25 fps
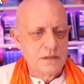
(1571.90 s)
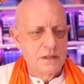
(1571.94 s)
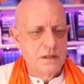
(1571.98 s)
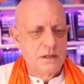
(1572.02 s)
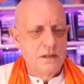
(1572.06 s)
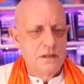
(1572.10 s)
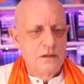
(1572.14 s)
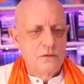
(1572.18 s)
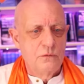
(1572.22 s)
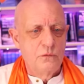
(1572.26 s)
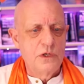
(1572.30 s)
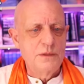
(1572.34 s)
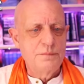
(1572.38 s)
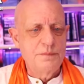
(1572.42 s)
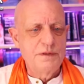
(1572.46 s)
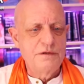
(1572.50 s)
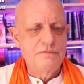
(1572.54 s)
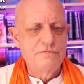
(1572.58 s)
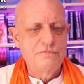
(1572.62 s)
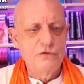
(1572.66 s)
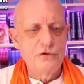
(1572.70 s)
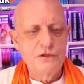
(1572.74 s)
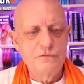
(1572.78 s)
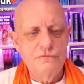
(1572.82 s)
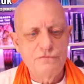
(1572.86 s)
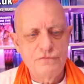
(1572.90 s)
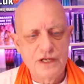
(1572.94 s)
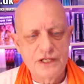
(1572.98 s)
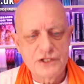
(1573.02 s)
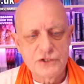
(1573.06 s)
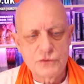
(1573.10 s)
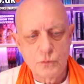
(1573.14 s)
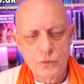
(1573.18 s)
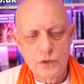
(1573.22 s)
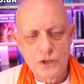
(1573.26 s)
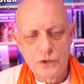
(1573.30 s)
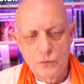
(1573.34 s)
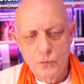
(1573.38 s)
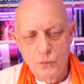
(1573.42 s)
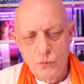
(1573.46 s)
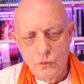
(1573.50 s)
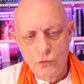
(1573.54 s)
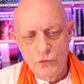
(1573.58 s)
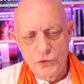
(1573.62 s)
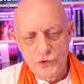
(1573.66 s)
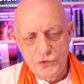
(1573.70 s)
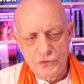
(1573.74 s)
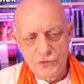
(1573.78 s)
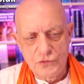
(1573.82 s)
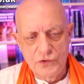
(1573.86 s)
Will it be fully fledged World War
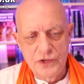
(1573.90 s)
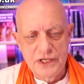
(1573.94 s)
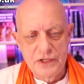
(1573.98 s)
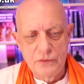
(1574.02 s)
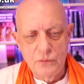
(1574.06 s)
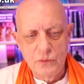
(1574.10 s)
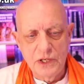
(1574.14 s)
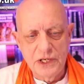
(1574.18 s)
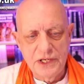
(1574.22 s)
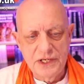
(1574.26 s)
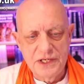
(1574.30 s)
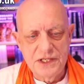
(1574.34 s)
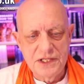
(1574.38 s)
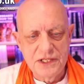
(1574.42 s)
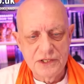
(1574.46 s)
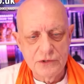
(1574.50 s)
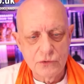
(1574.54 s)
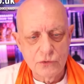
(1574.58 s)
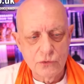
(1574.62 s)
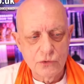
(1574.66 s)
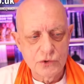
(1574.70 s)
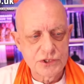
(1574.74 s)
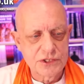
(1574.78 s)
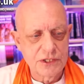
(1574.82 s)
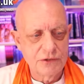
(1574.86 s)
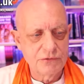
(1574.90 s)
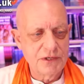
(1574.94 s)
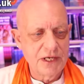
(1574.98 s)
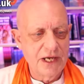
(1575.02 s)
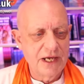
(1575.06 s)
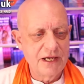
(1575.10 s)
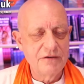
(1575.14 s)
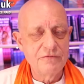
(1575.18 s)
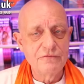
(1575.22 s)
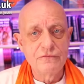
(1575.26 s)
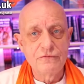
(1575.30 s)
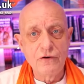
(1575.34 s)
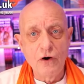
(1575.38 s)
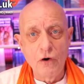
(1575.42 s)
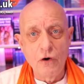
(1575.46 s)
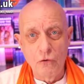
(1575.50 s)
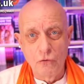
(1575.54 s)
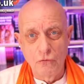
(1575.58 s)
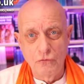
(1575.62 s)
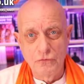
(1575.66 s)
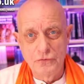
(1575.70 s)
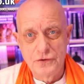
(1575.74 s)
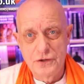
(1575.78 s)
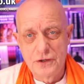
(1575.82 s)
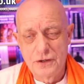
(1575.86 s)
Three? Will India also get
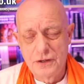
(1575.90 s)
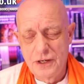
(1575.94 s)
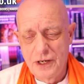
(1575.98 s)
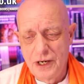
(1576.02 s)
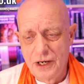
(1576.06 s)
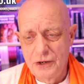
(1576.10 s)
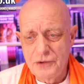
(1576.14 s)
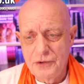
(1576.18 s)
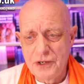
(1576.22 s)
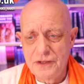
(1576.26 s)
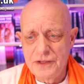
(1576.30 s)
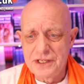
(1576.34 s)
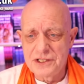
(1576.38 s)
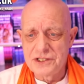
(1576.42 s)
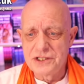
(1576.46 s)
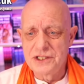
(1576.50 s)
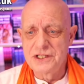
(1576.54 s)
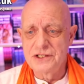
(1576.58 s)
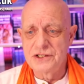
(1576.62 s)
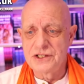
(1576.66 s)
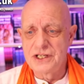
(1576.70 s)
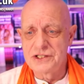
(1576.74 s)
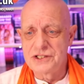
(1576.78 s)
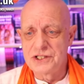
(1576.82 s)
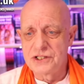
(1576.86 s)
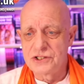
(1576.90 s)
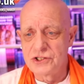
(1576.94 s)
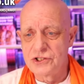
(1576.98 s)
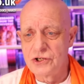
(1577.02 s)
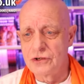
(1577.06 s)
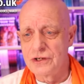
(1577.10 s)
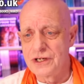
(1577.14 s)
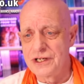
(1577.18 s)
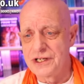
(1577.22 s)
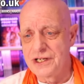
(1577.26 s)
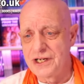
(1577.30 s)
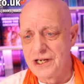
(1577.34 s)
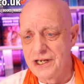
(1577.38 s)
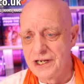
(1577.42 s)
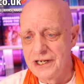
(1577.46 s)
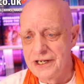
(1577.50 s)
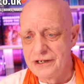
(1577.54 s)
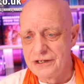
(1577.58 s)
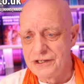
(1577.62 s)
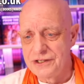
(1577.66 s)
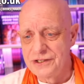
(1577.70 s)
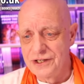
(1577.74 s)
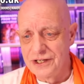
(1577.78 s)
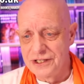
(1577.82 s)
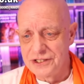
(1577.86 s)
involved? Okay, that's an that's a, clear,
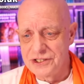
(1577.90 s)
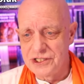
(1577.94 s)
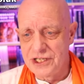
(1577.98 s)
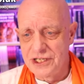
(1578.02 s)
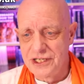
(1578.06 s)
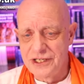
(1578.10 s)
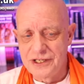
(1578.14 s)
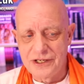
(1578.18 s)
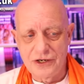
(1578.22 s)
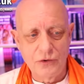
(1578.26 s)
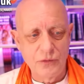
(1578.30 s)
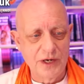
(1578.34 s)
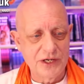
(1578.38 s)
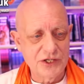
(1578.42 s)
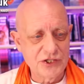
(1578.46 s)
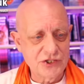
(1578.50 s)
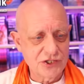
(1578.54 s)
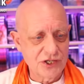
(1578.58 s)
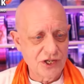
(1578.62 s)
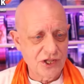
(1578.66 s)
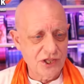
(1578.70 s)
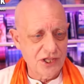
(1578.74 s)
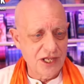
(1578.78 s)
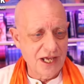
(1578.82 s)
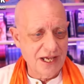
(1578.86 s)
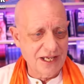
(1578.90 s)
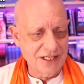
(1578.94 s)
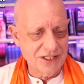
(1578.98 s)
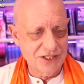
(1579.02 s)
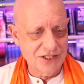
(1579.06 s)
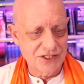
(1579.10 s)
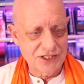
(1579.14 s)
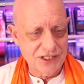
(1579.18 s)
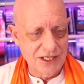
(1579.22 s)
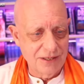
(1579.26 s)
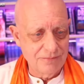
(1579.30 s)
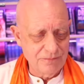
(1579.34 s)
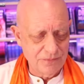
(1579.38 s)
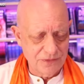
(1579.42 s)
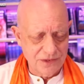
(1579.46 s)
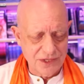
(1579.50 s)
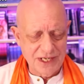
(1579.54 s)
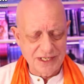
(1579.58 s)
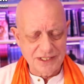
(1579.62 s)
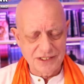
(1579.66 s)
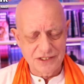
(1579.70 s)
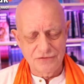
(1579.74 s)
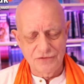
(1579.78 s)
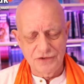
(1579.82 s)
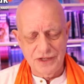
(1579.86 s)
nice, clear question. Thanks, um,
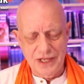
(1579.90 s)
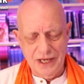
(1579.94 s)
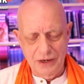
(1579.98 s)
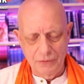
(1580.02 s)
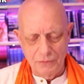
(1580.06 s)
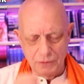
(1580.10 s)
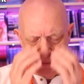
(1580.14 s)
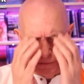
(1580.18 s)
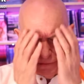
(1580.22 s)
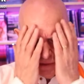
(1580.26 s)
thanks for that one.